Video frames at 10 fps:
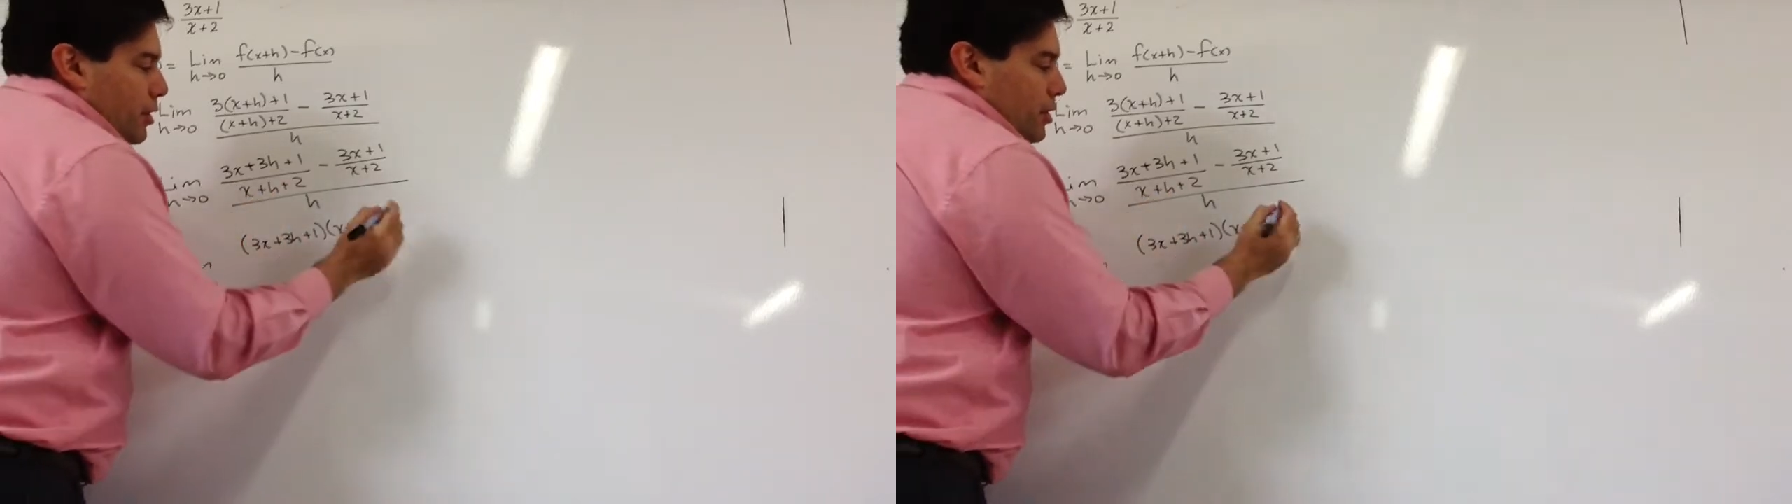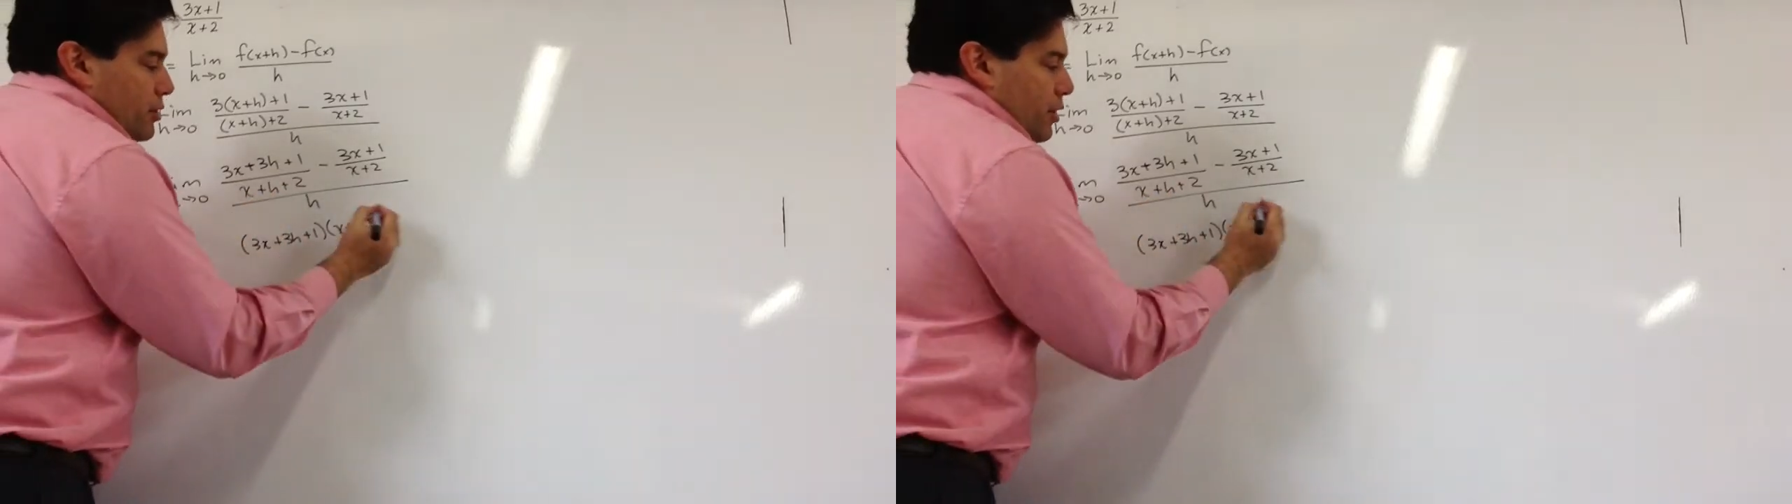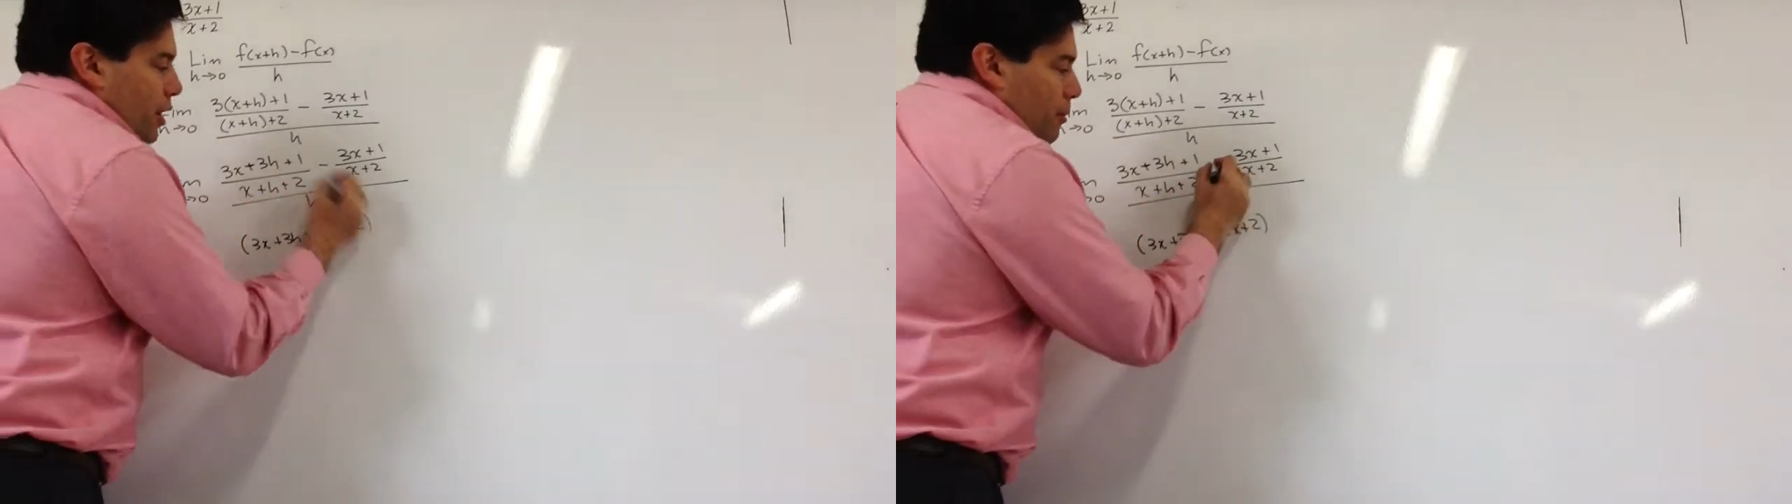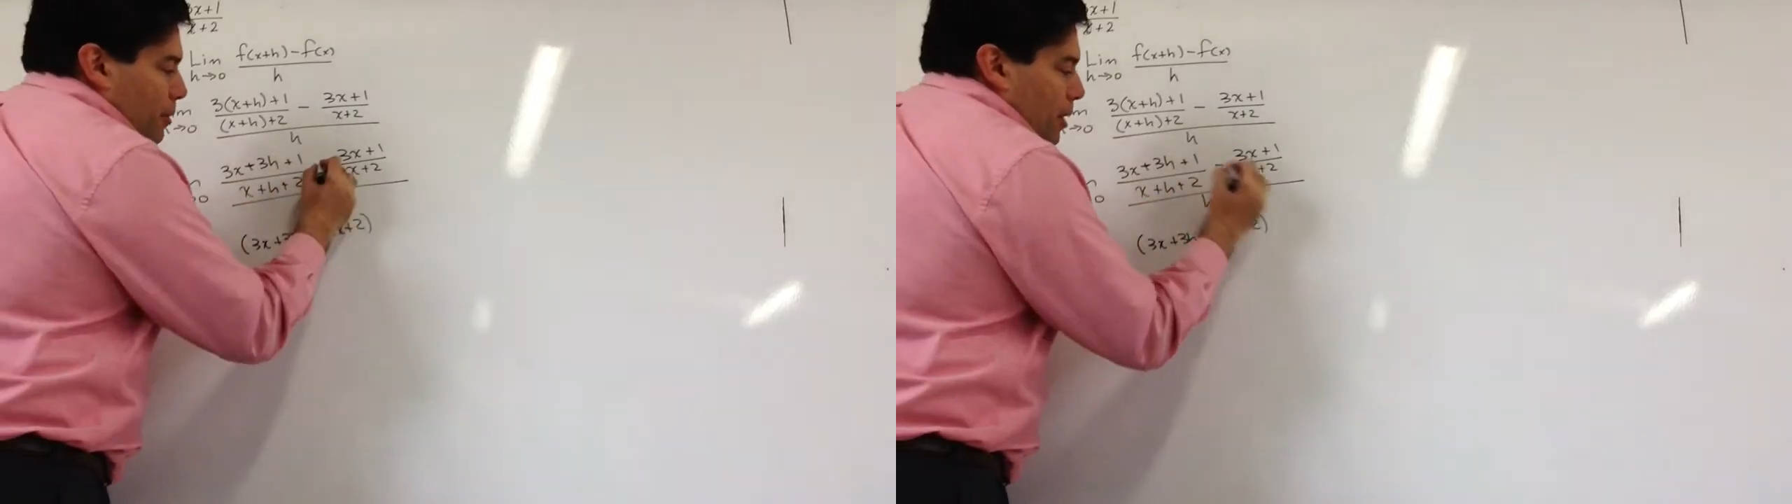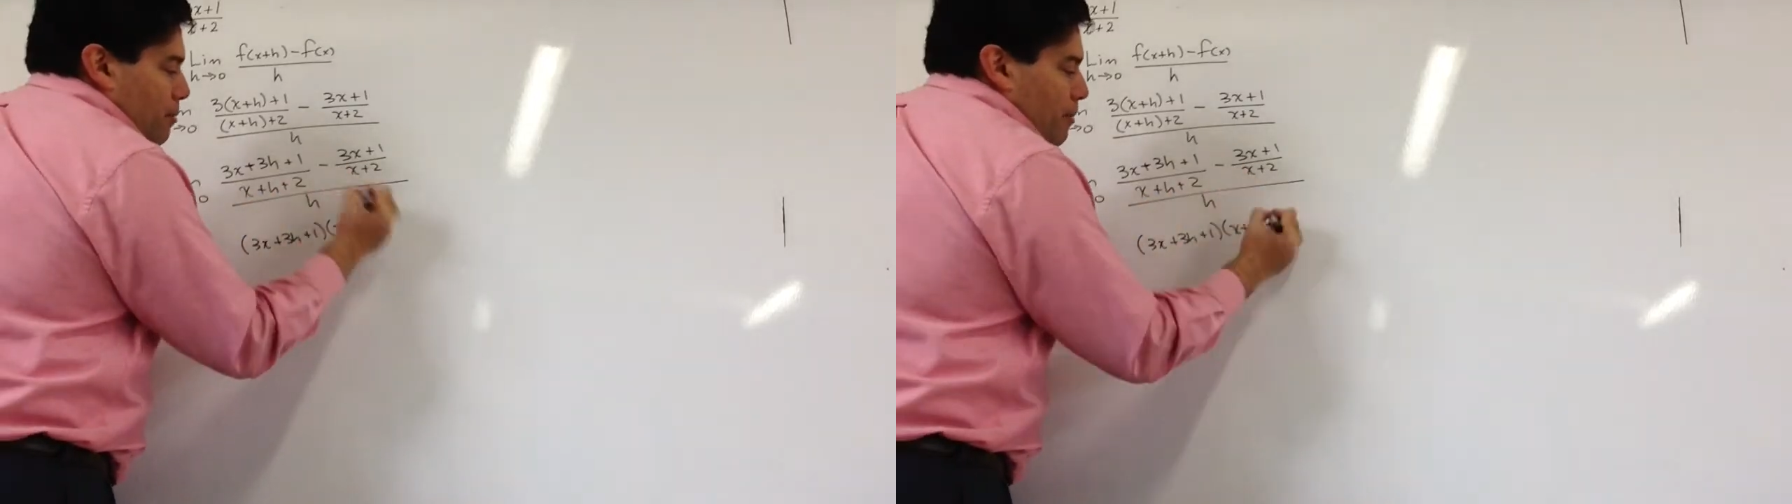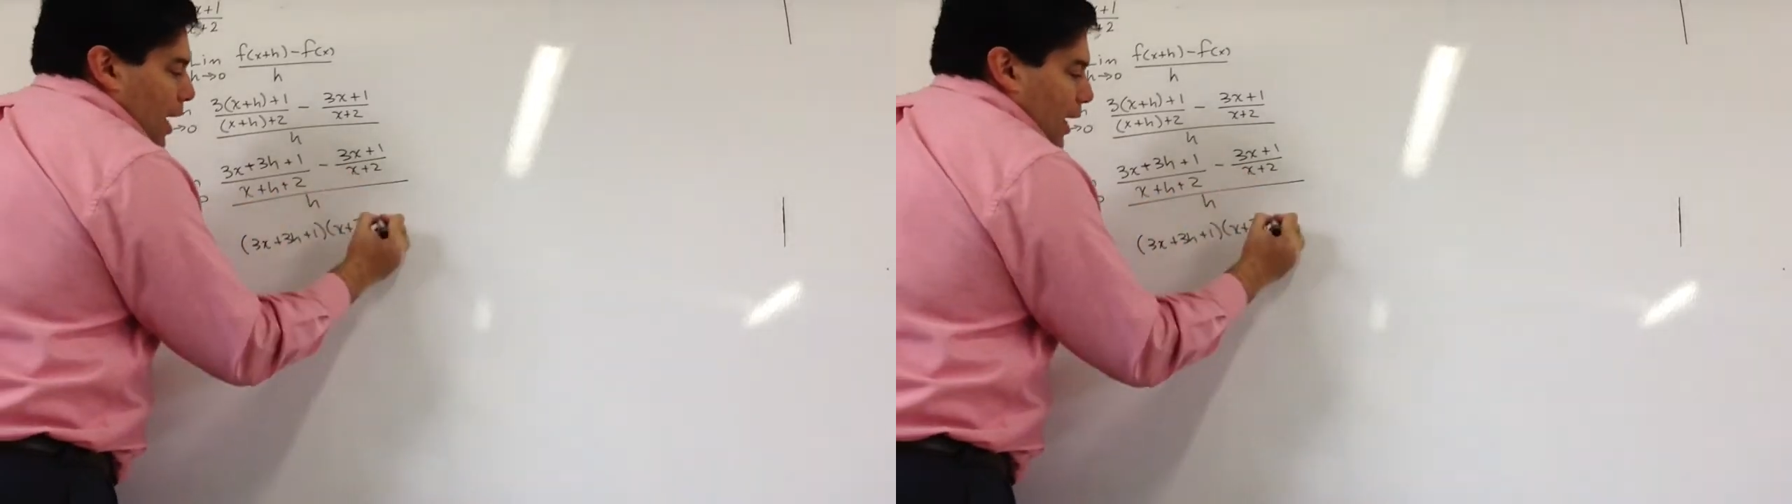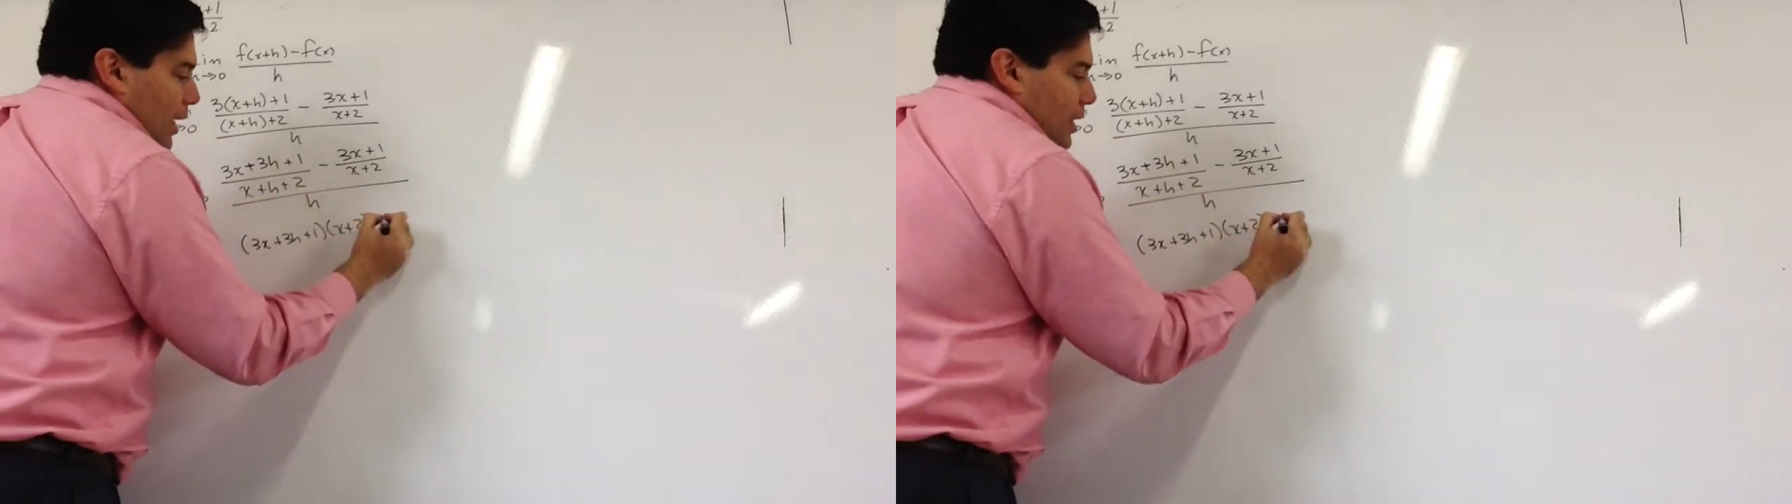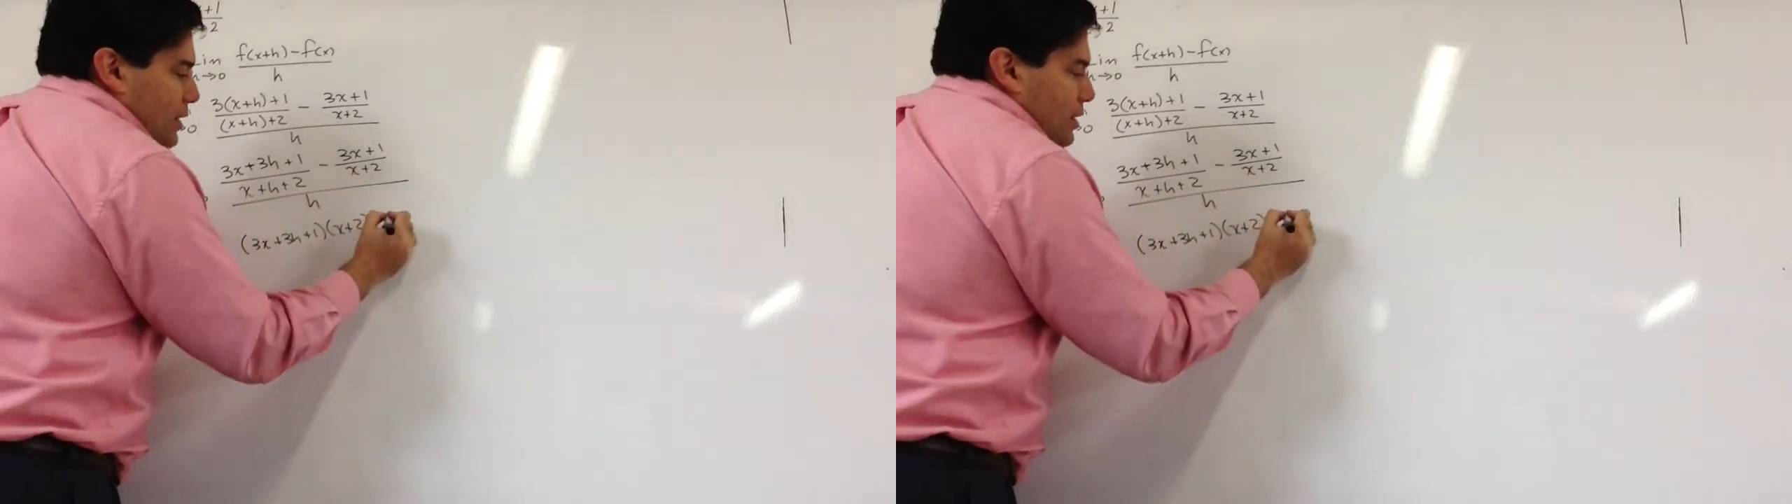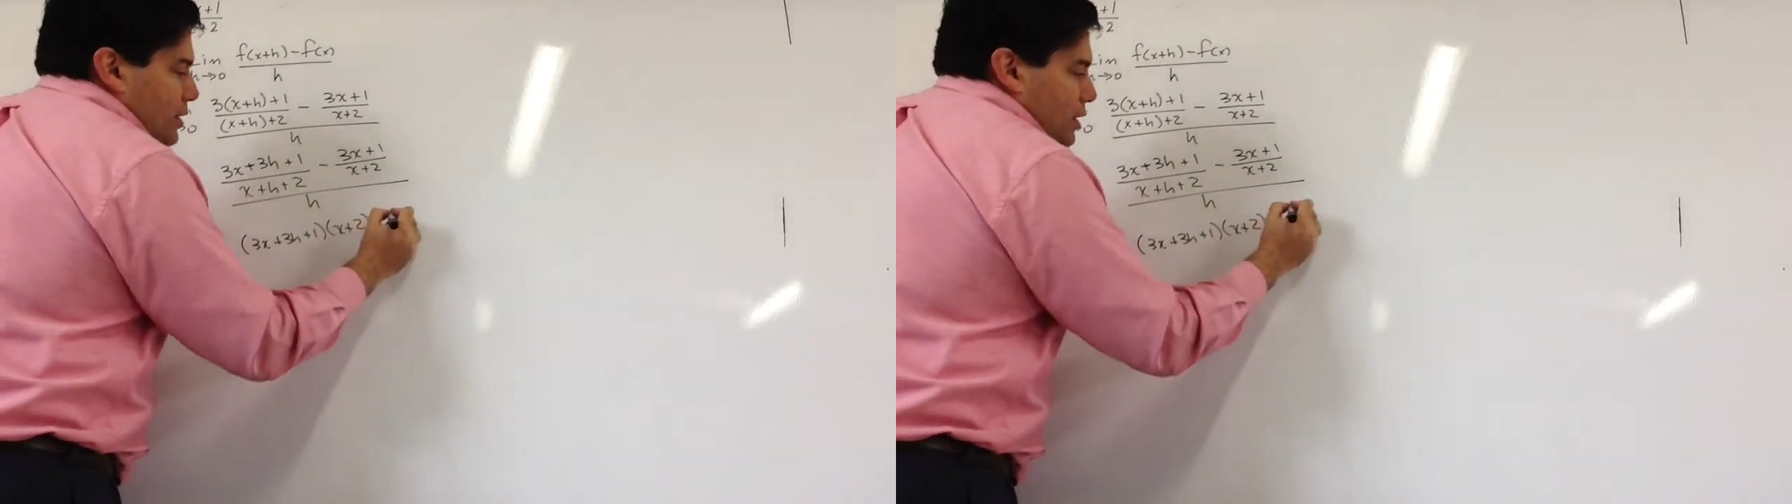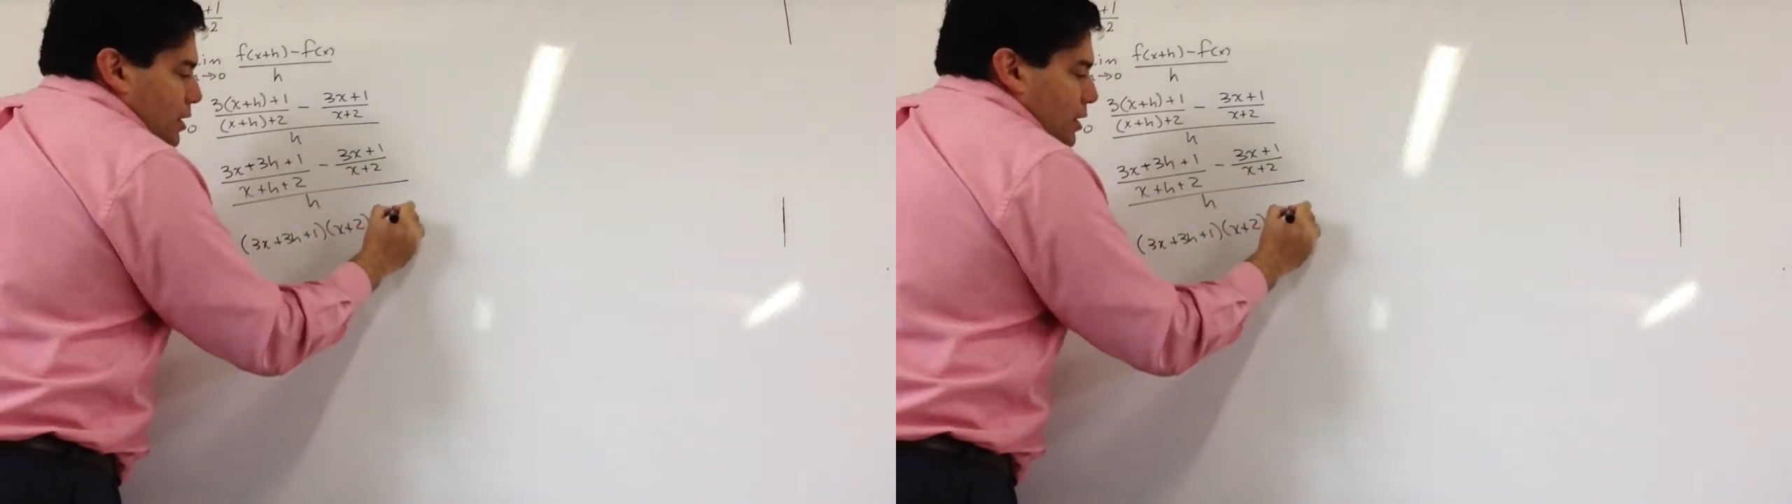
So that would be minus